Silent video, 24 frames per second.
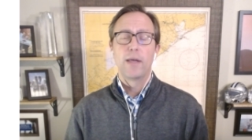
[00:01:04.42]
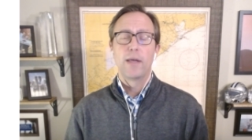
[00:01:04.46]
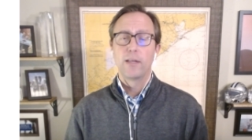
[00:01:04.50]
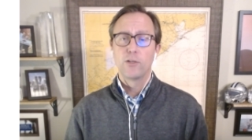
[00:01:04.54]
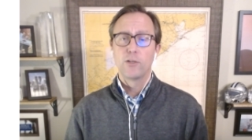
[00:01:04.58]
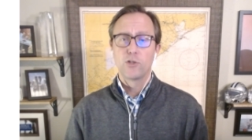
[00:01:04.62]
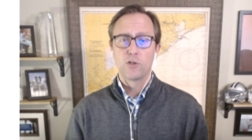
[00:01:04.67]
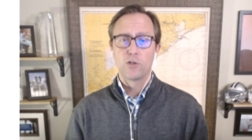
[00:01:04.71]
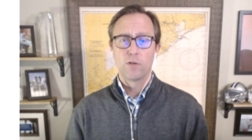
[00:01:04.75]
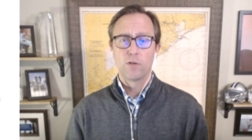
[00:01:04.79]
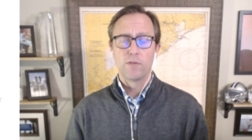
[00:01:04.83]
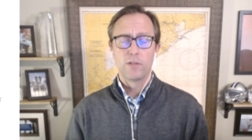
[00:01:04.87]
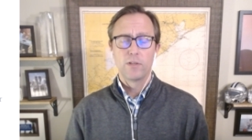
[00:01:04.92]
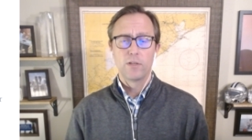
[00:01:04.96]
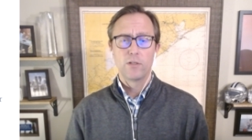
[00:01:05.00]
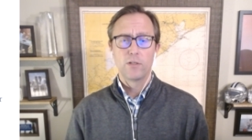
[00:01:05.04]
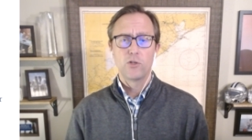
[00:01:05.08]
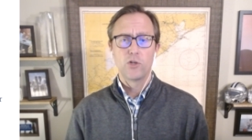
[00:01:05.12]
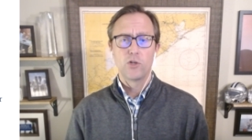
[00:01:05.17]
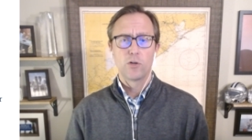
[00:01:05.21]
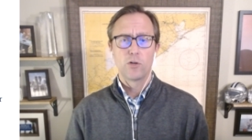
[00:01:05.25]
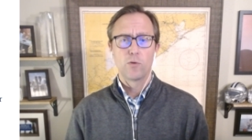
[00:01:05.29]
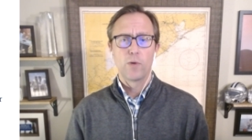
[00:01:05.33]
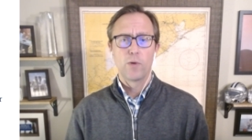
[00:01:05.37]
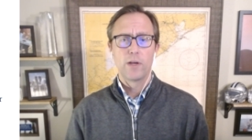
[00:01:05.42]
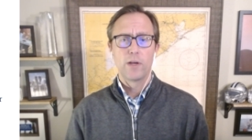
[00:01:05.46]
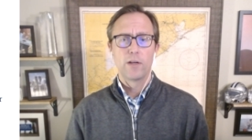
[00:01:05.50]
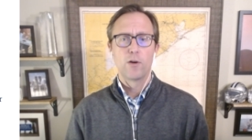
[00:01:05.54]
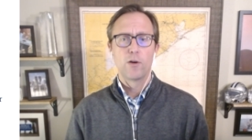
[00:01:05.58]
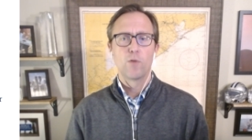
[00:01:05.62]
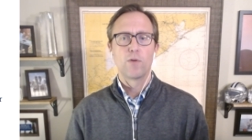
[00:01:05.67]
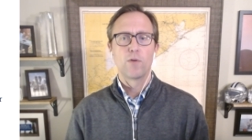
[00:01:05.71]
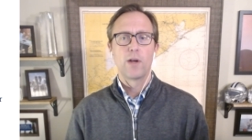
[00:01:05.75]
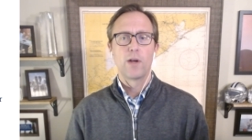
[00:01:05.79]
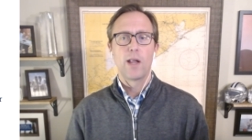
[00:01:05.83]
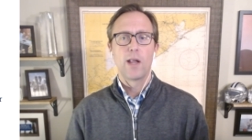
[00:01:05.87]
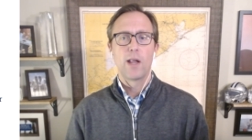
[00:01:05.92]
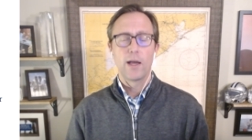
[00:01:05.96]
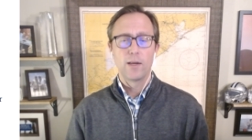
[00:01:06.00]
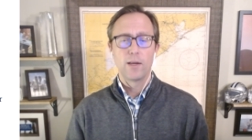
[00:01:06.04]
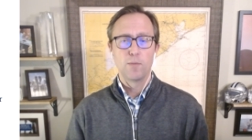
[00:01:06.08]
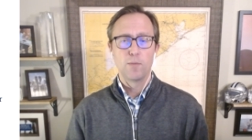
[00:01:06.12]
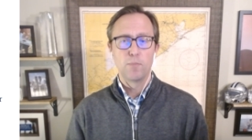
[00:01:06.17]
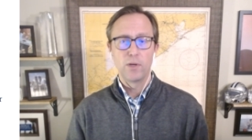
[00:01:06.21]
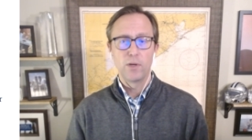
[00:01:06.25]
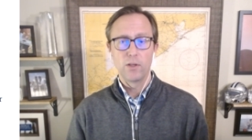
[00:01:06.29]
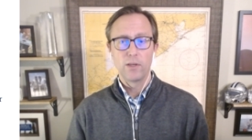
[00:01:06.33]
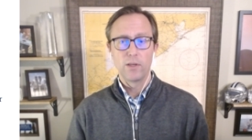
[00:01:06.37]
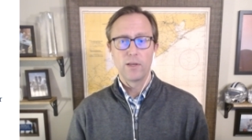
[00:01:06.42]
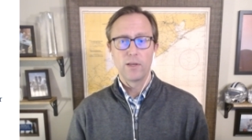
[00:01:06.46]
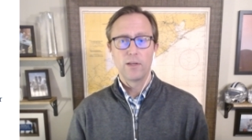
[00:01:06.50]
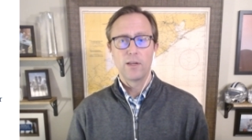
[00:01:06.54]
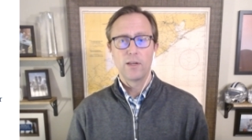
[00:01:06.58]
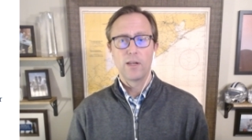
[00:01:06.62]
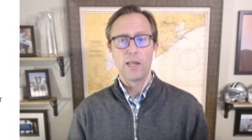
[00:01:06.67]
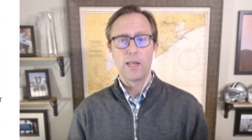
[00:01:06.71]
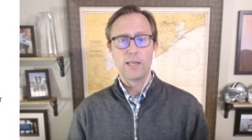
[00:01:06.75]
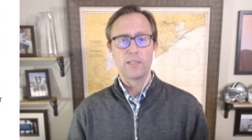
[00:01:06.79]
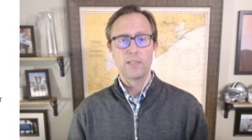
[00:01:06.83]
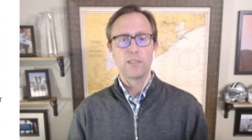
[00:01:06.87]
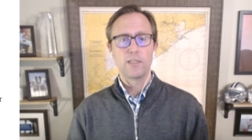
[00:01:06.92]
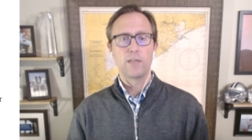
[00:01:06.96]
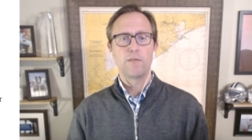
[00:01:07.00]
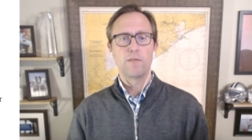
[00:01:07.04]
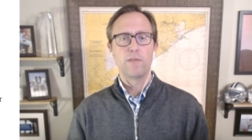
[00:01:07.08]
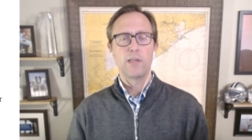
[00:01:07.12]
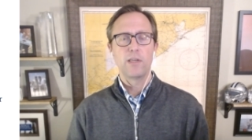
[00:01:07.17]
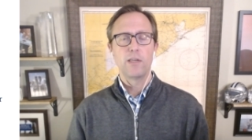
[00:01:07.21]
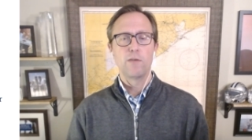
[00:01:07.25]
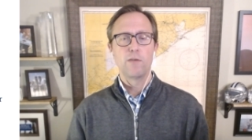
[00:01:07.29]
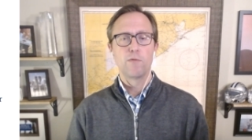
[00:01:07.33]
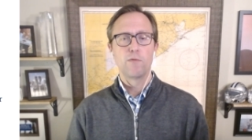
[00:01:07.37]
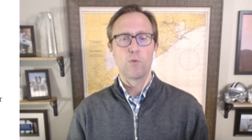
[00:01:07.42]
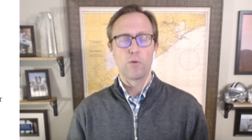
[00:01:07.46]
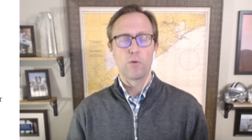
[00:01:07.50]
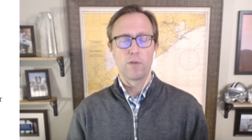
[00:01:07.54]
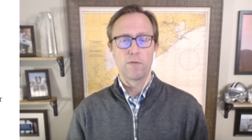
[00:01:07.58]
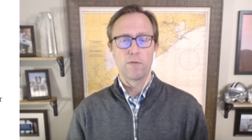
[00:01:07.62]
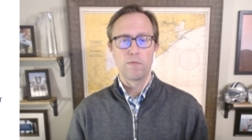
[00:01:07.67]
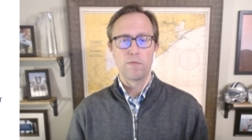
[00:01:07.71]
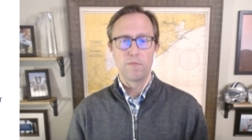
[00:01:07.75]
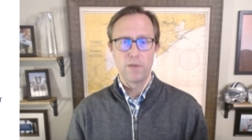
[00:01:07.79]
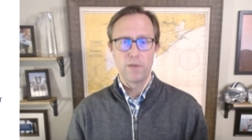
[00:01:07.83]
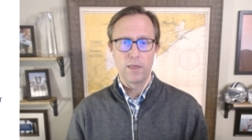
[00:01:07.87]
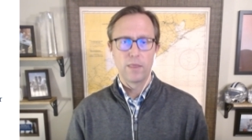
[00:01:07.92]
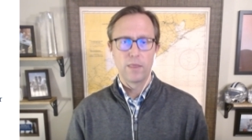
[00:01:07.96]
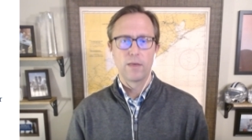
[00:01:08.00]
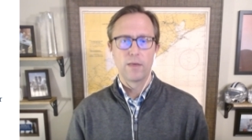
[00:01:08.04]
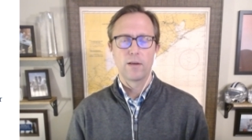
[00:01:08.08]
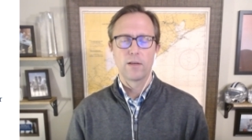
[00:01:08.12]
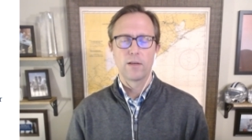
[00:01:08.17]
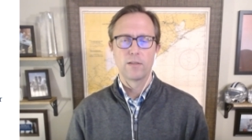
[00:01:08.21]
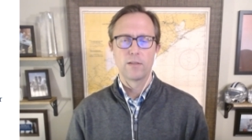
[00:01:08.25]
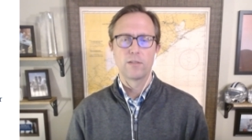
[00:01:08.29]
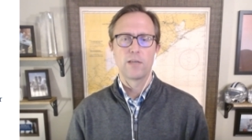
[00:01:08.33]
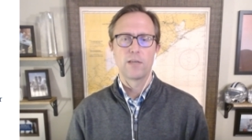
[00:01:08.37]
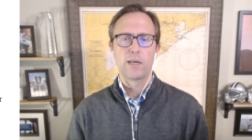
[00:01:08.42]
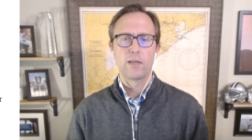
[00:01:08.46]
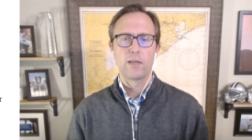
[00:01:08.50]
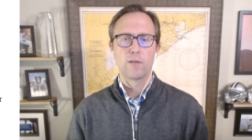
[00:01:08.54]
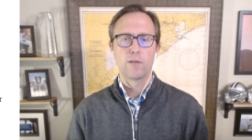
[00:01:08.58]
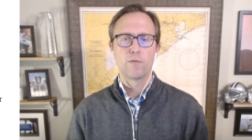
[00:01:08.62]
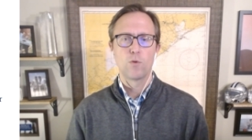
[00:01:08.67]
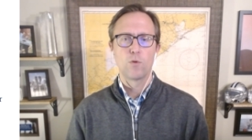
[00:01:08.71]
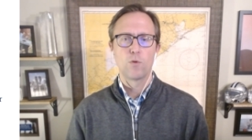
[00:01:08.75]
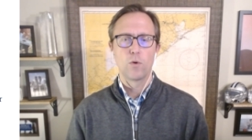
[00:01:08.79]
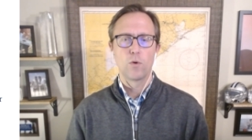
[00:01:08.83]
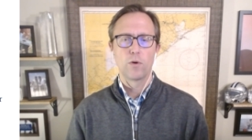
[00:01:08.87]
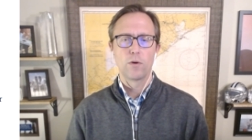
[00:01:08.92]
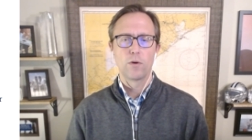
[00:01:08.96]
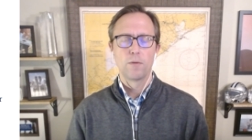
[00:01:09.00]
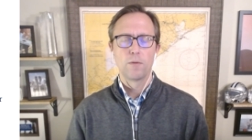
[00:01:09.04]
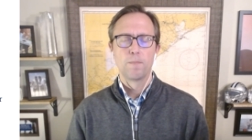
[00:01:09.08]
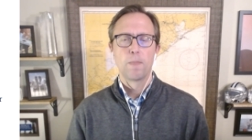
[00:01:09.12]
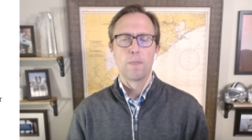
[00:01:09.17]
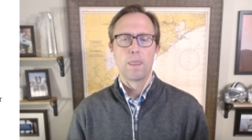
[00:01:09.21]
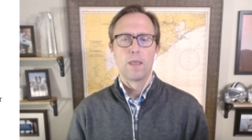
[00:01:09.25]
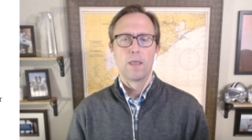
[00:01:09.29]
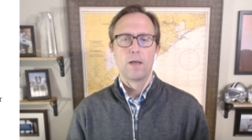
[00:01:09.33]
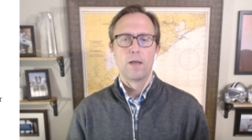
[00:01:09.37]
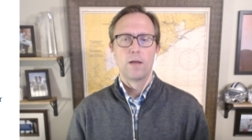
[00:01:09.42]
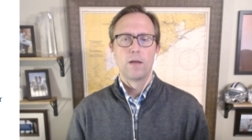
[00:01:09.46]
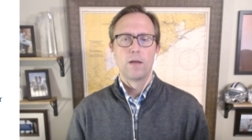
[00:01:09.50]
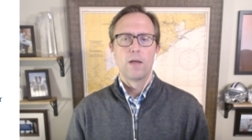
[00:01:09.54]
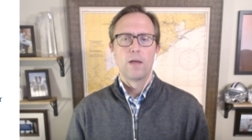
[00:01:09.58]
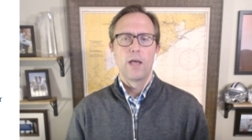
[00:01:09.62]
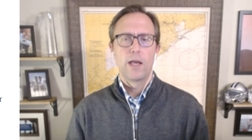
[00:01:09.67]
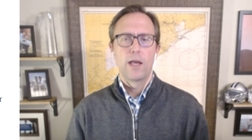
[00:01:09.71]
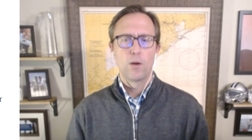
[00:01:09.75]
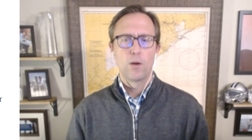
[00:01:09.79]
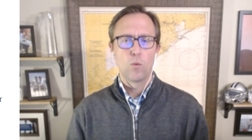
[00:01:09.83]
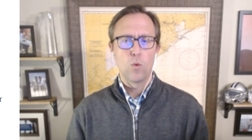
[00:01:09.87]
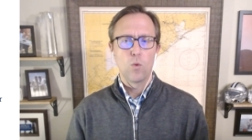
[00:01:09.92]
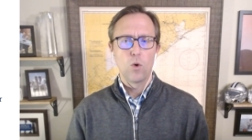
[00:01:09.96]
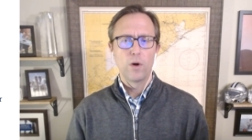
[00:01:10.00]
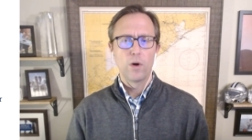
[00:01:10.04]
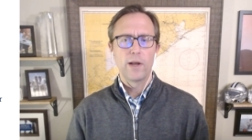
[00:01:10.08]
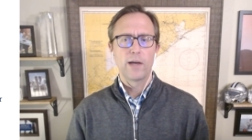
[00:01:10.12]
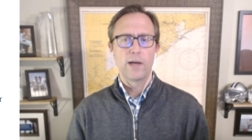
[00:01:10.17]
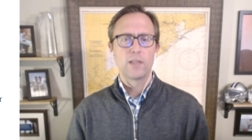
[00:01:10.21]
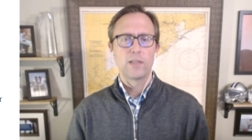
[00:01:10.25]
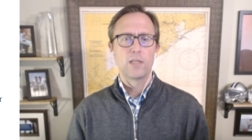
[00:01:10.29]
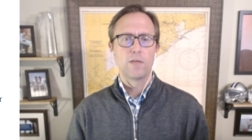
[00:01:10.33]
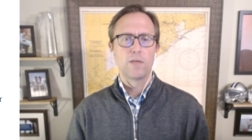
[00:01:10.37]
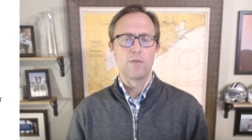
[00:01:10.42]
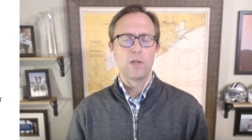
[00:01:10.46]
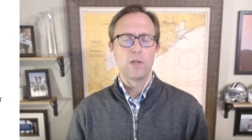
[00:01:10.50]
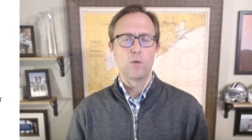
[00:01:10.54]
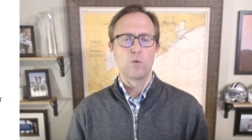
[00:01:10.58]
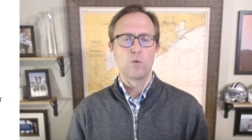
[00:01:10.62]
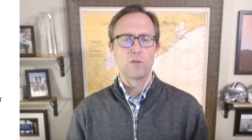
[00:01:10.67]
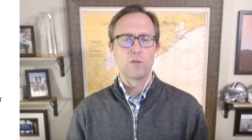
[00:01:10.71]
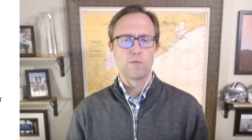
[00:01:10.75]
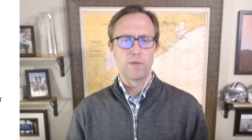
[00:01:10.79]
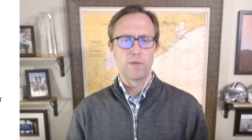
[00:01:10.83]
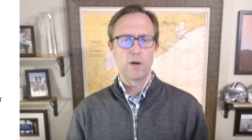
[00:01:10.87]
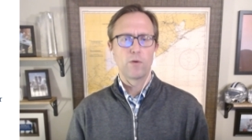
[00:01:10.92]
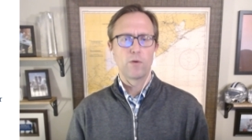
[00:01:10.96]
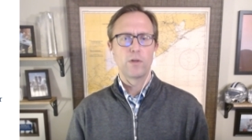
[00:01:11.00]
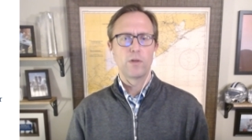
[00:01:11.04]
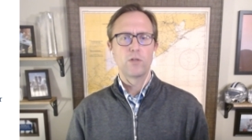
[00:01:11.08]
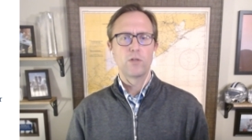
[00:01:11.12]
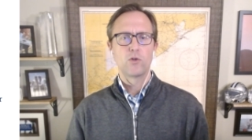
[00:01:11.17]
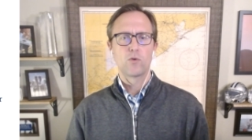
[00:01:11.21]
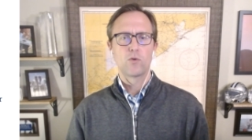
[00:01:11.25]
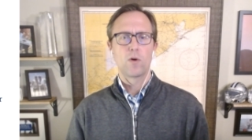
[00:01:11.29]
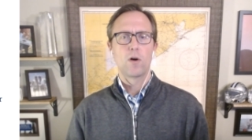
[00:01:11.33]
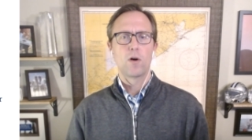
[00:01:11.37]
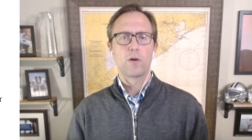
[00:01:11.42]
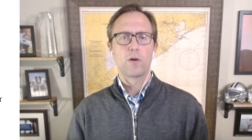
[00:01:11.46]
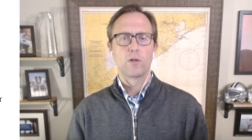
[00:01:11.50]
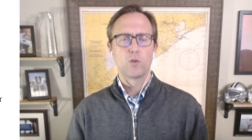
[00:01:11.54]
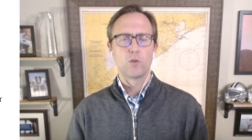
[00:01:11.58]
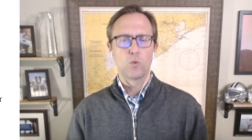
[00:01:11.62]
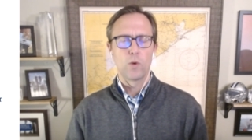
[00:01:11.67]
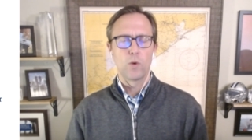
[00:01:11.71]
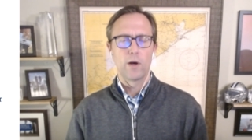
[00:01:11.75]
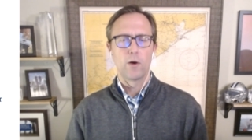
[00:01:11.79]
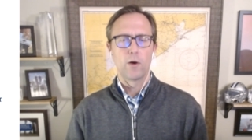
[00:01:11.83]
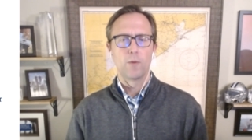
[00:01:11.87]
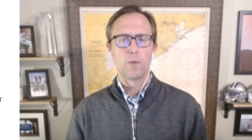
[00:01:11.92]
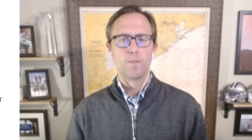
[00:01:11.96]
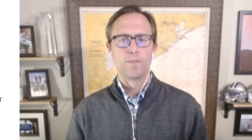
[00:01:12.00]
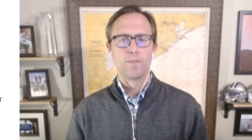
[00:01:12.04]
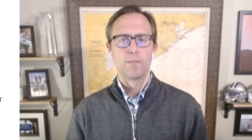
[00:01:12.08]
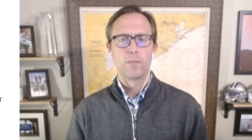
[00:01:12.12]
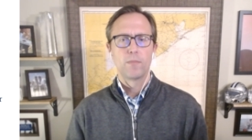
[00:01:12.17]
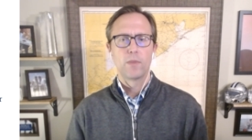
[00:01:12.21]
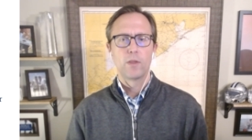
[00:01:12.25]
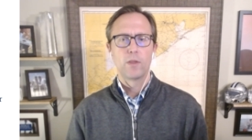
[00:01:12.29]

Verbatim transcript: Managed services generated over 9 billion in ACV for the fifth consecutive quarter, and award activity was very strong as well.